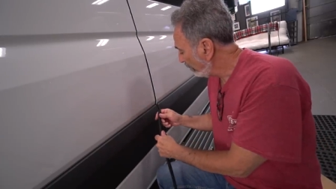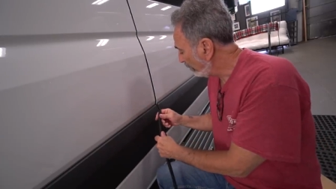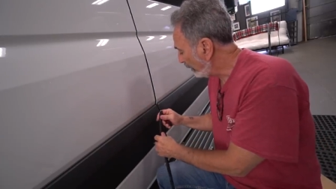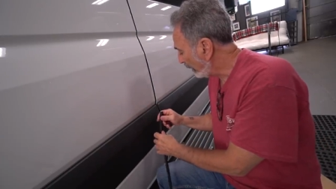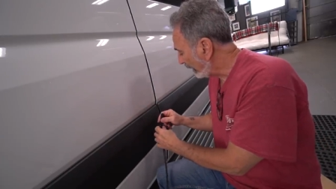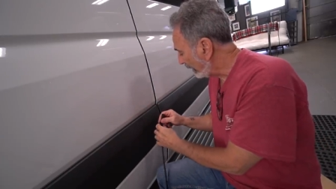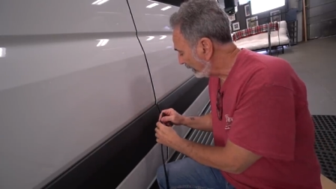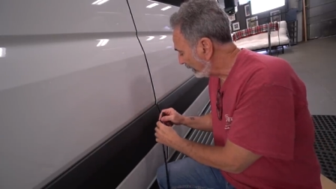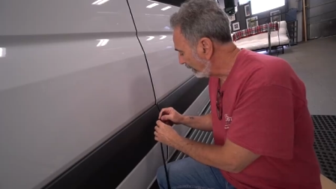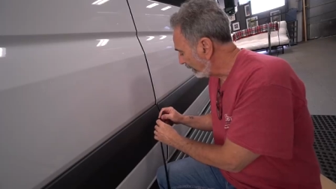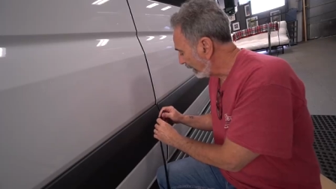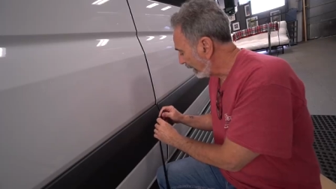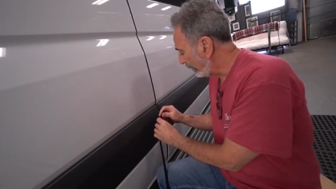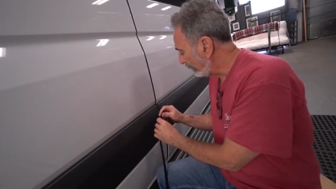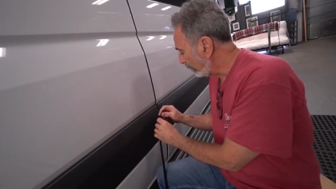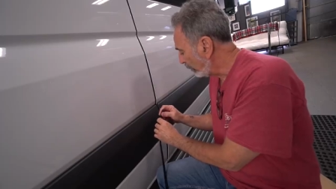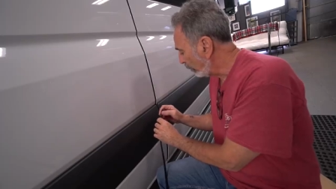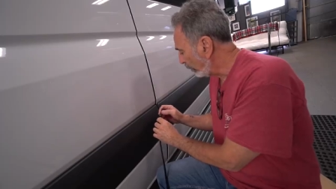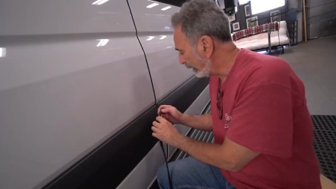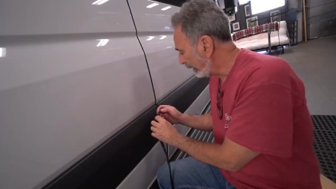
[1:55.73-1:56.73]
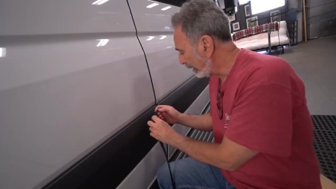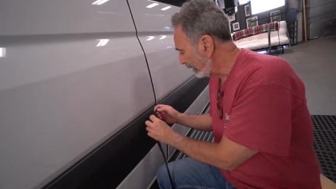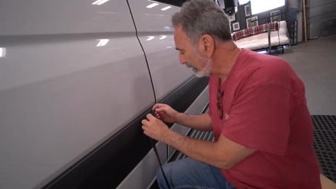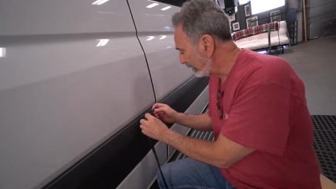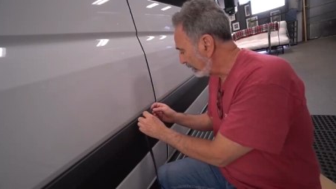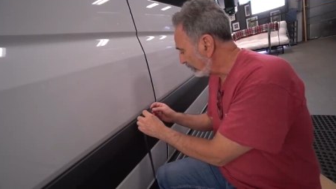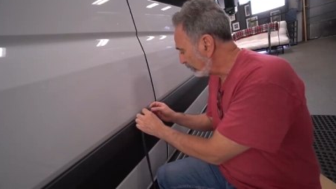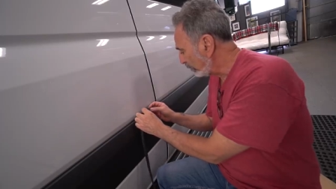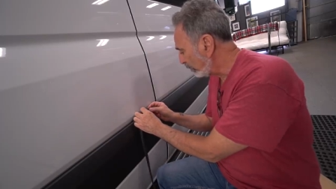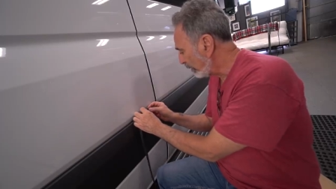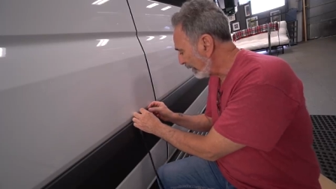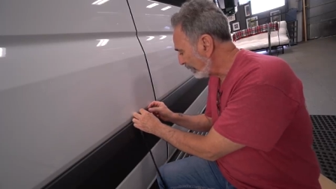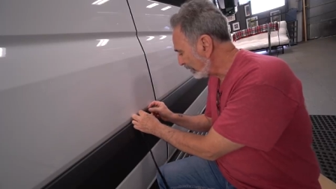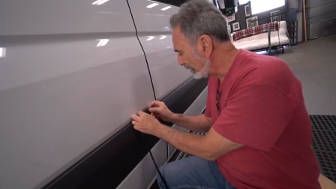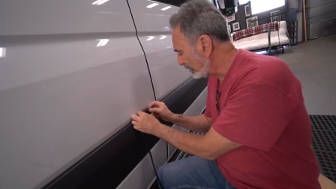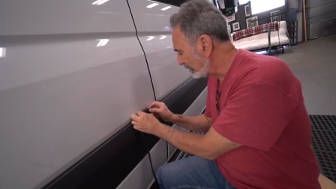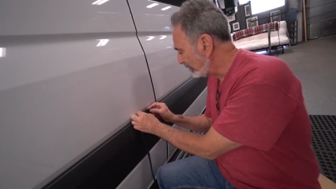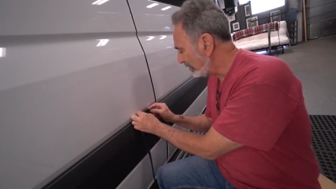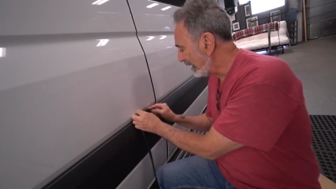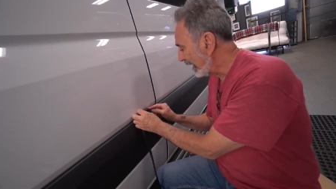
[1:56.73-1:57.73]
But I'm going on the
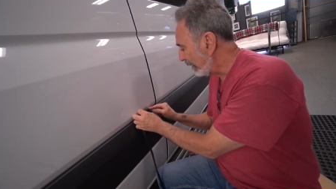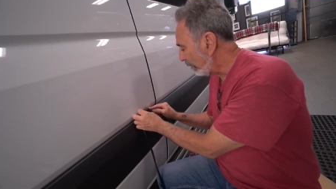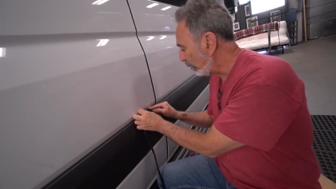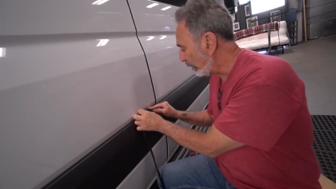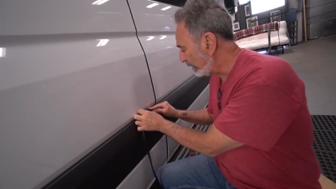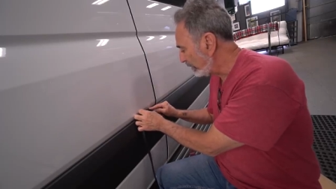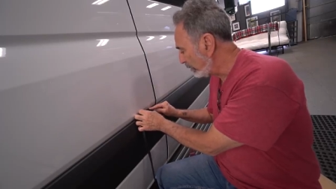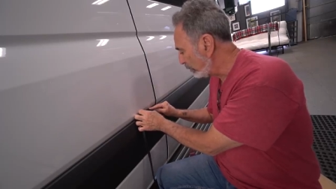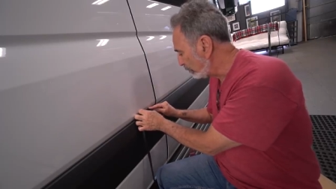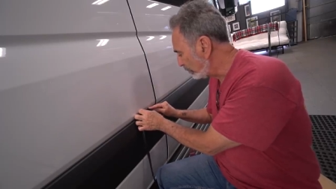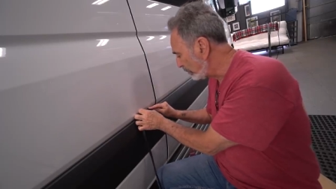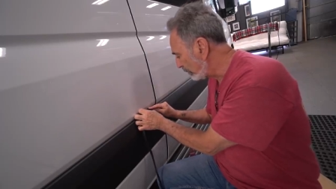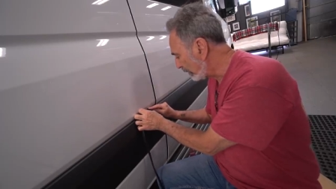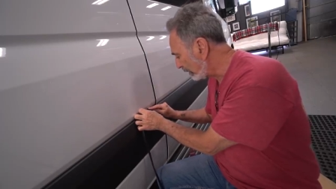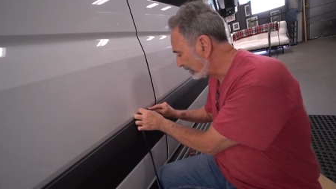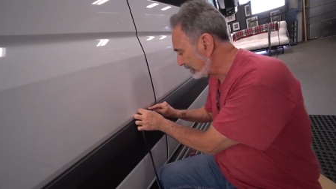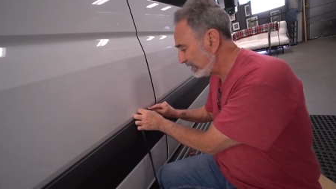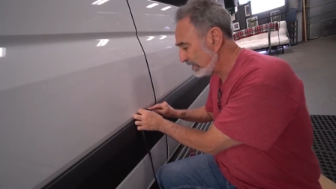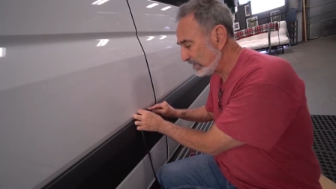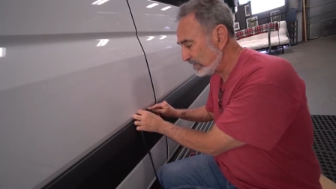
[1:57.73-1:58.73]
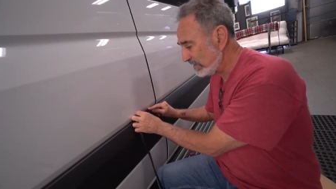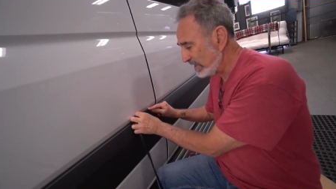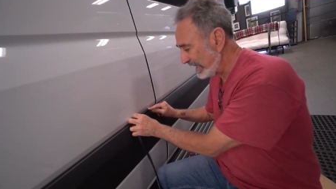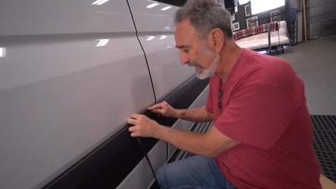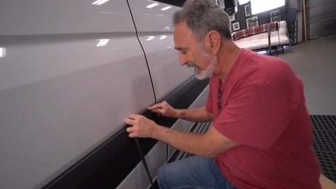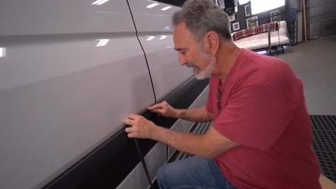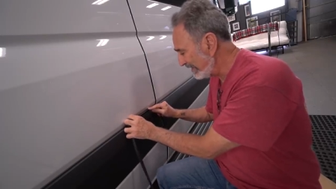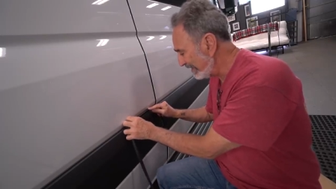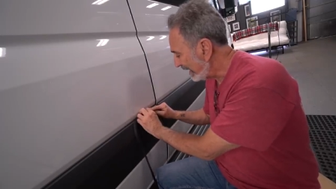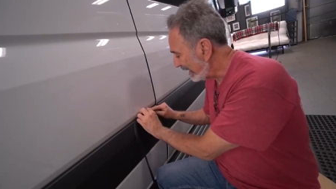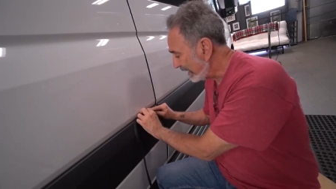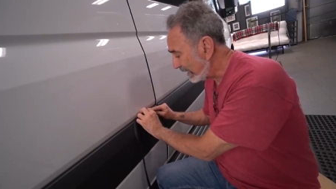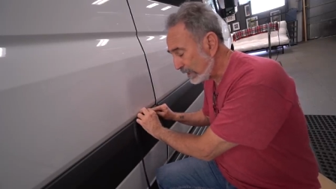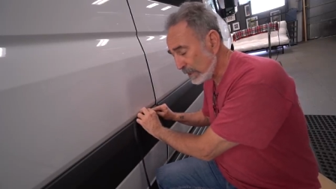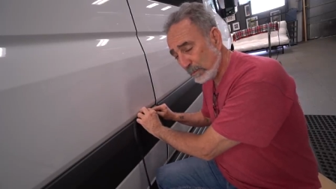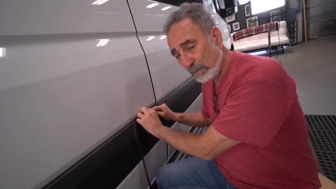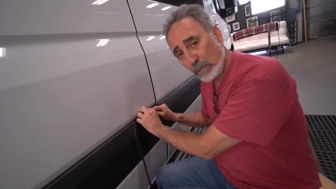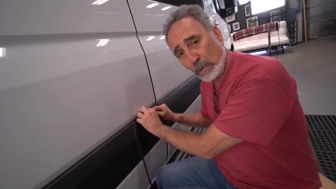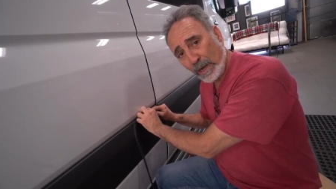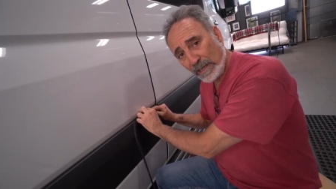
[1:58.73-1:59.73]
premise that when you tuck this in, it
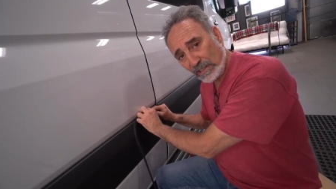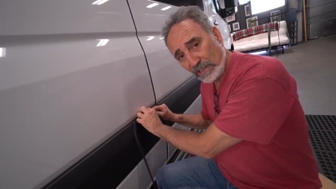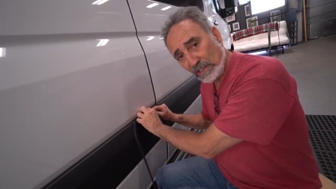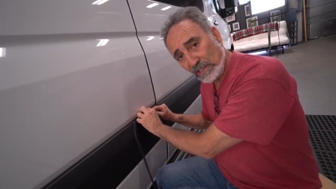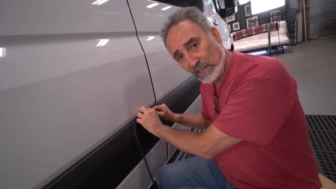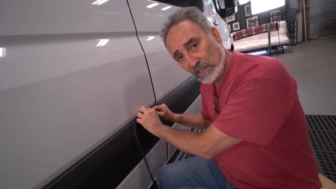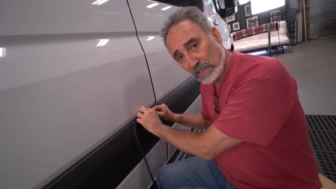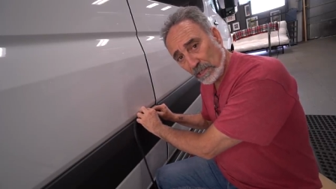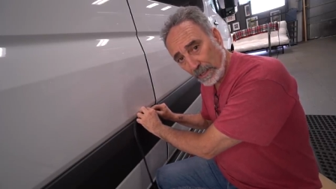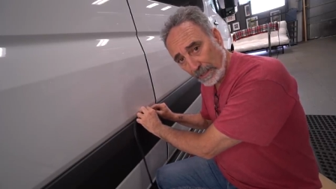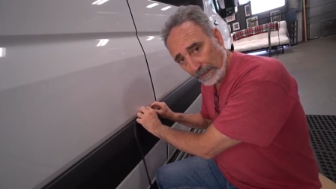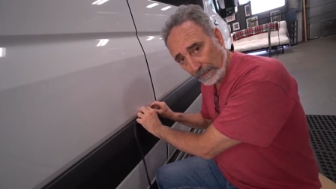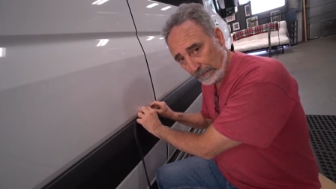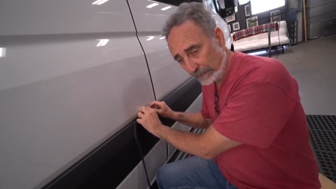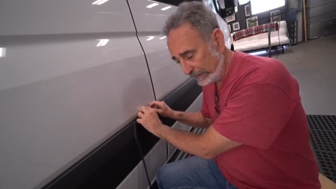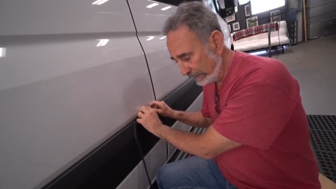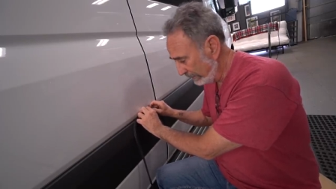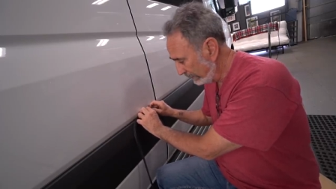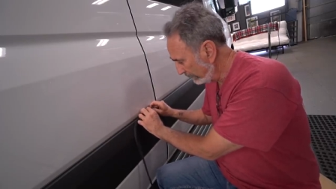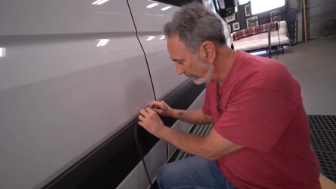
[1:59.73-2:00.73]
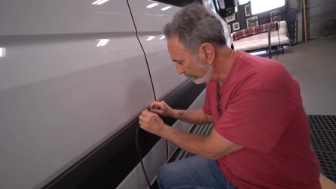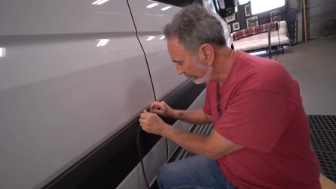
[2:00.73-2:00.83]
compresses slightly